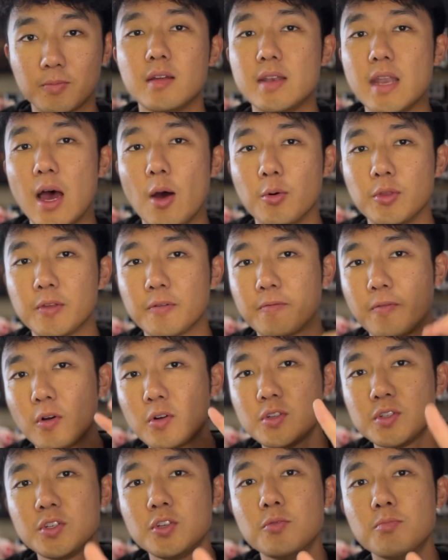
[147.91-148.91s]
Now, with the
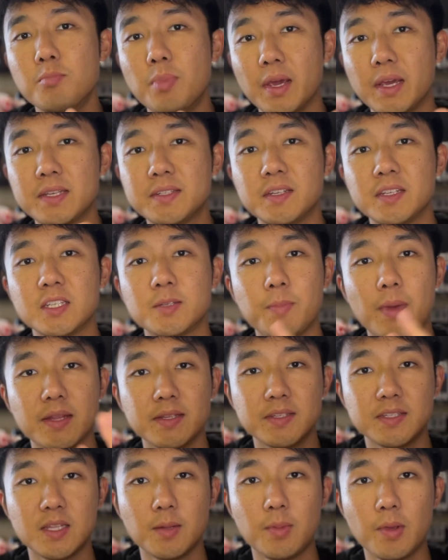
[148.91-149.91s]
first two biggest
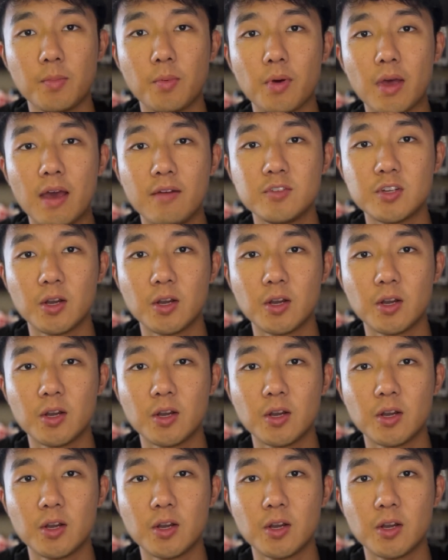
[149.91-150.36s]
expenses that people have,